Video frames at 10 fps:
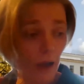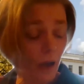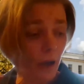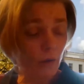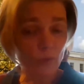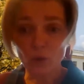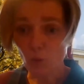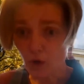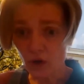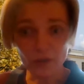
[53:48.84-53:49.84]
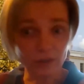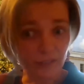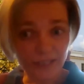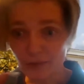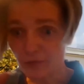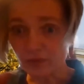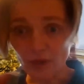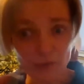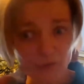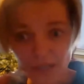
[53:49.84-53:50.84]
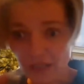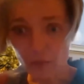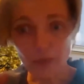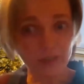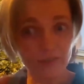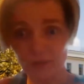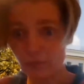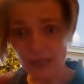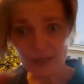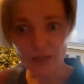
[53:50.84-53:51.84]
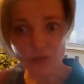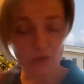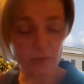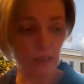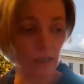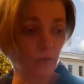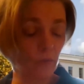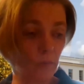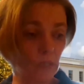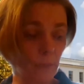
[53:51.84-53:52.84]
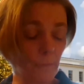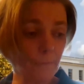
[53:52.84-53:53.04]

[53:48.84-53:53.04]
Uh, we all work, live, are friendly with, etc. midlife women.